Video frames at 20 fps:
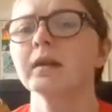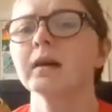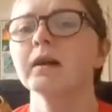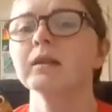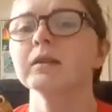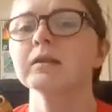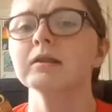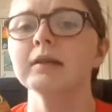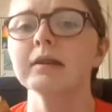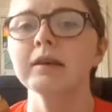
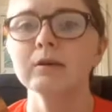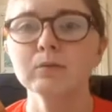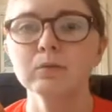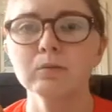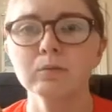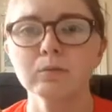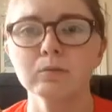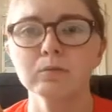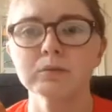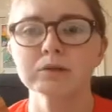
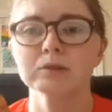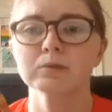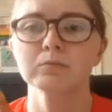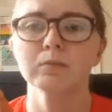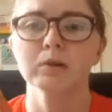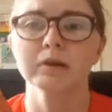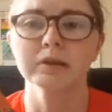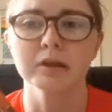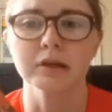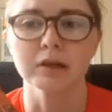Leo was
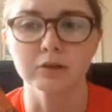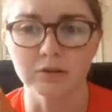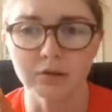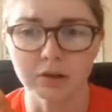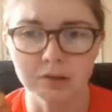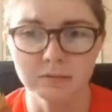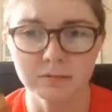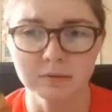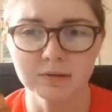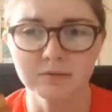one that annoyed
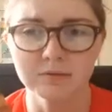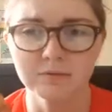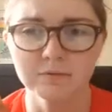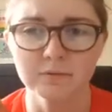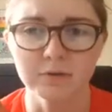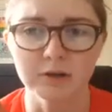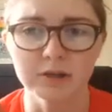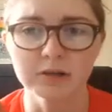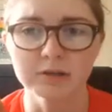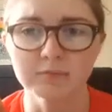me at
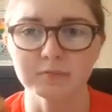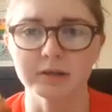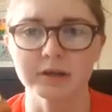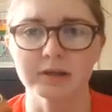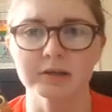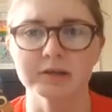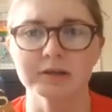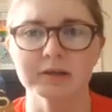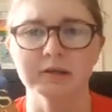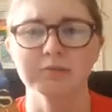first
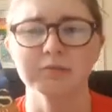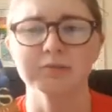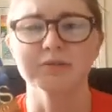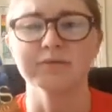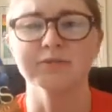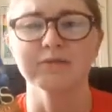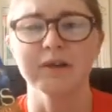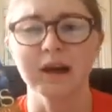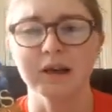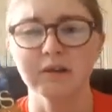because he was
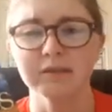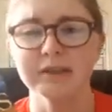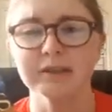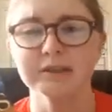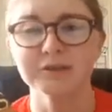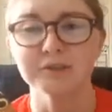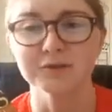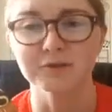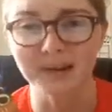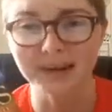very
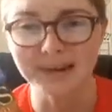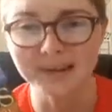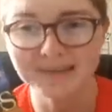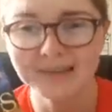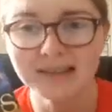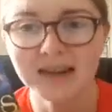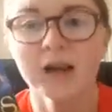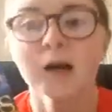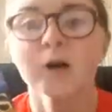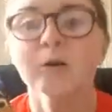straight,
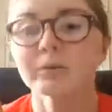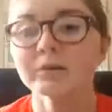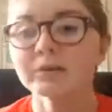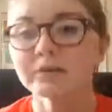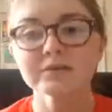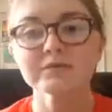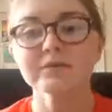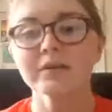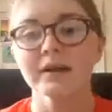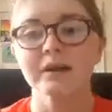which is
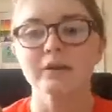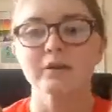fine,